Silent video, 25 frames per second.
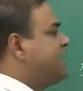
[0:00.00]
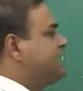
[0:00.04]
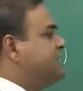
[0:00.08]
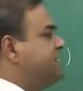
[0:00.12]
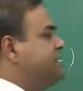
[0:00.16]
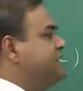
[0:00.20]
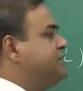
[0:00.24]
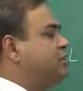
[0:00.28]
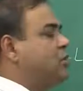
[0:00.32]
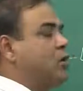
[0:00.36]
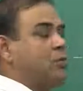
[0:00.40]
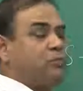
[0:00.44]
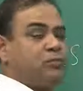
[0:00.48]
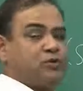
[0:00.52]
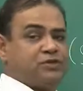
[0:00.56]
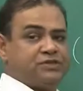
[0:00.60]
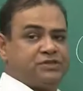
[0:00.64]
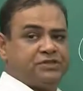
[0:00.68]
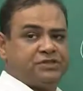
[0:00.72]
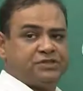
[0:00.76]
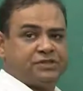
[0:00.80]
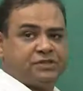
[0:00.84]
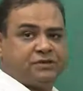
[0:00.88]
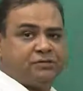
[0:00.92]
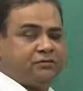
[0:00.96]
at any
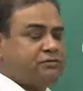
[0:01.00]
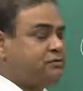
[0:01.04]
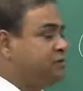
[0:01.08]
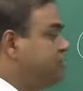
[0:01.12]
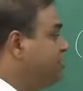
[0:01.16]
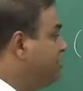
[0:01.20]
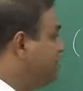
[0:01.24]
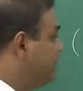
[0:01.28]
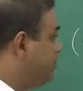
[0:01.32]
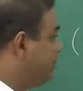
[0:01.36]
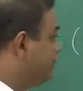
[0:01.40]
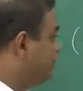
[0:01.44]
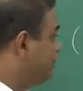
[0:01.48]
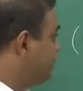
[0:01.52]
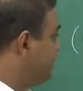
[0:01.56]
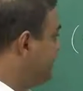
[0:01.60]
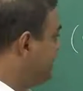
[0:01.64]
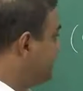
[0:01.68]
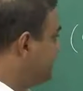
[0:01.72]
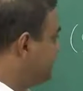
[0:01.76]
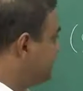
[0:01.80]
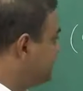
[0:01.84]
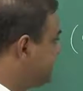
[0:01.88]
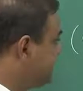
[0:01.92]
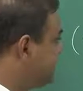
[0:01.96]
composition. So,
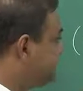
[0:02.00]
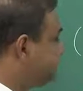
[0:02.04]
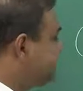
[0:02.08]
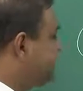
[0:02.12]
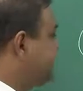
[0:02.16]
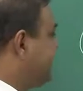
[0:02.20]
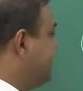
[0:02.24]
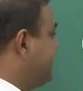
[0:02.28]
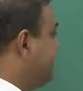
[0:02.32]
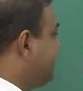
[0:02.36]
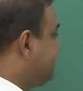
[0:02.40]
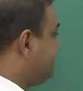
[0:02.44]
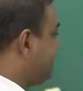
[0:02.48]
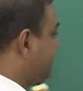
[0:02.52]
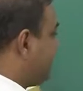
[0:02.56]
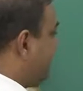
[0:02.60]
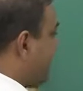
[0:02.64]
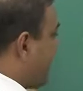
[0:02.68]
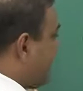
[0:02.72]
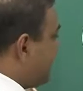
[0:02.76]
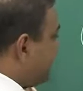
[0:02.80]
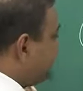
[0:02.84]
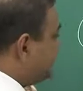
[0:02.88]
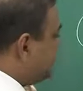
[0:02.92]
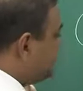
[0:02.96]
in this case
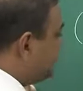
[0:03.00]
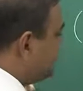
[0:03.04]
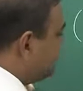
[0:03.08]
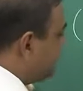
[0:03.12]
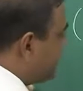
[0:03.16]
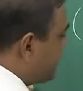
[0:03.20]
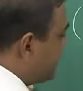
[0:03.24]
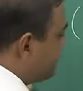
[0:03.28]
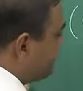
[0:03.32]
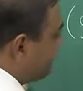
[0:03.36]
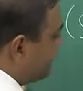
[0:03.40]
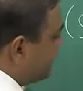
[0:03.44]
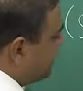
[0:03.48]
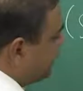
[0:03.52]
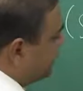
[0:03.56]
either it can be